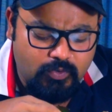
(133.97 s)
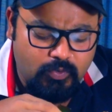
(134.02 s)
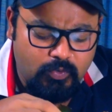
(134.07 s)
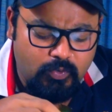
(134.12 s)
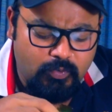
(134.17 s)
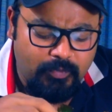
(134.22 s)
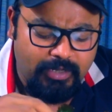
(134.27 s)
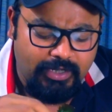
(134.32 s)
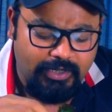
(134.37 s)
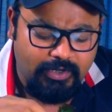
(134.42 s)

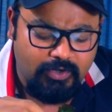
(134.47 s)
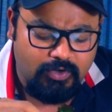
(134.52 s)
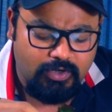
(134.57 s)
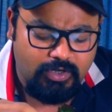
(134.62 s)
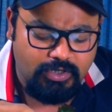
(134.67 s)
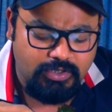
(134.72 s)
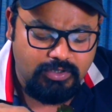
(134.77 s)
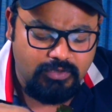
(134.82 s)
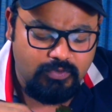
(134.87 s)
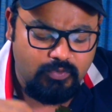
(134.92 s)
Oh my
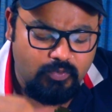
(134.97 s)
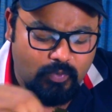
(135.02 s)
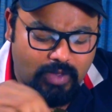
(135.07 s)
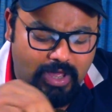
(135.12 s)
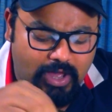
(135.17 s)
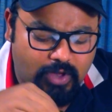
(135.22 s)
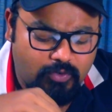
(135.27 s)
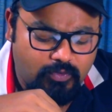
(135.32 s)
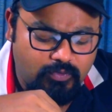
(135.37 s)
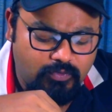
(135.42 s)
god,
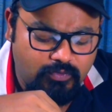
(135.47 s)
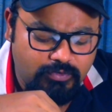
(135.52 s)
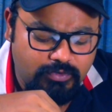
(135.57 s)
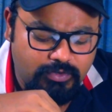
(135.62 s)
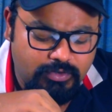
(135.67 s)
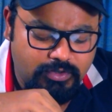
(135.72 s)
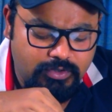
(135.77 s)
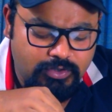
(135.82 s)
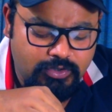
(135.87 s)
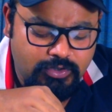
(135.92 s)
wow.
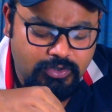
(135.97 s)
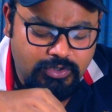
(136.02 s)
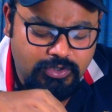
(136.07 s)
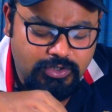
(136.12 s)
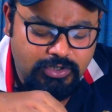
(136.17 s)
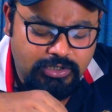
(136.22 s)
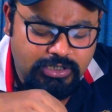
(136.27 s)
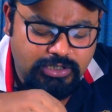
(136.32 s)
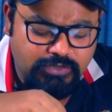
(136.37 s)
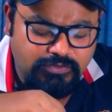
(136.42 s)

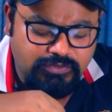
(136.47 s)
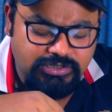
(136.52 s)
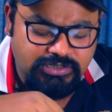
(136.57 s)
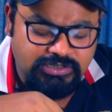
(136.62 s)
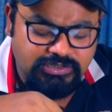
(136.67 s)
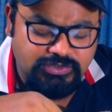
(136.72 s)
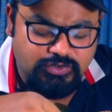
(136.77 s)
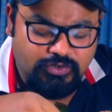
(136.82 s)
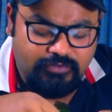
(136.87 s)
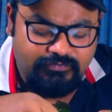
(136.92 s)
Can you see
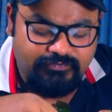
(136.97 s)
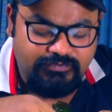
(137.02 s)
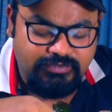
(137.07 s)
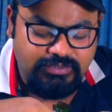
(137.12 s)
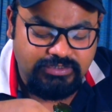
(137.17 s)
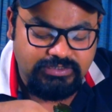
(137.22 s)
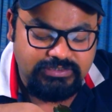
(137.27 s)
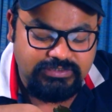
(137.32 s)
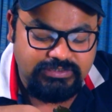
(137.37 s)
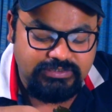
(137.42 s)
the
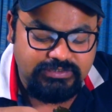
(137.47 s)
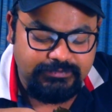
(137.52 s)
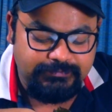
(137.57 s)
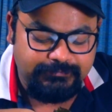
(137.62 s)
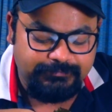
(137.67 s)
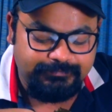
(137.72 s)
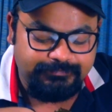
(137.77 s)
softness?